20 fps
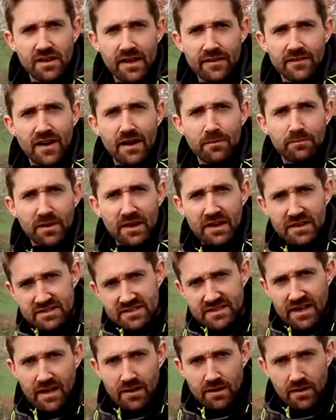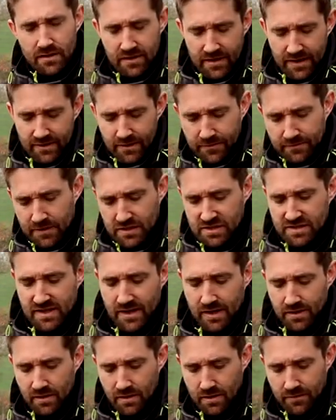let that bait settle and let the fish
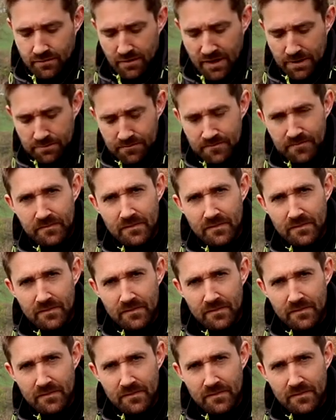settle over it.